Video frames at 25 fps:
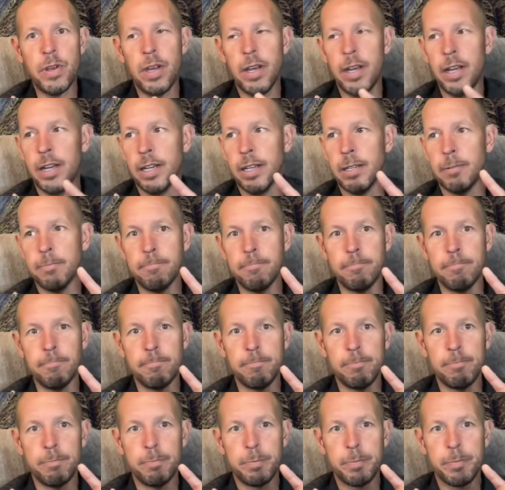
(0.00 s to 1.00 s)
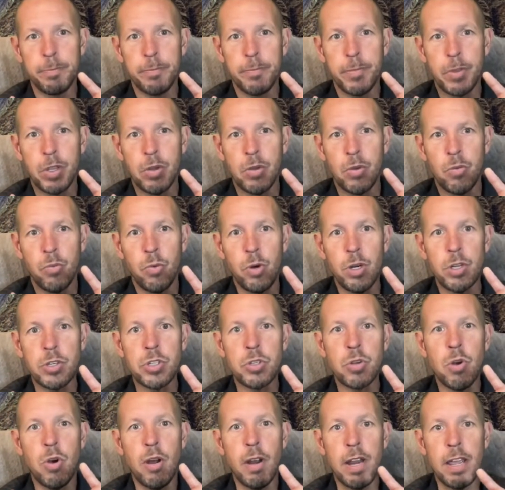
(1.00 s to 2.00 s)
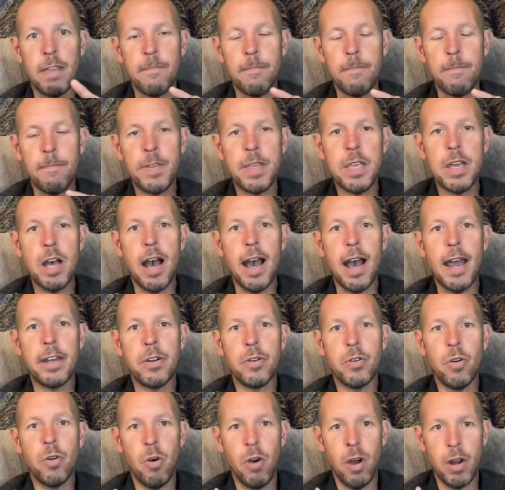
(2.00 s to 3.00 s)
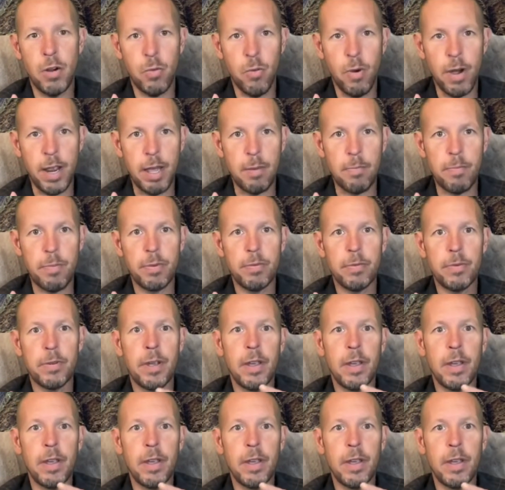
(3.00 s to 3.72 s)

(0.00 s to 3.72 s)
what is called a fiat on-ramp,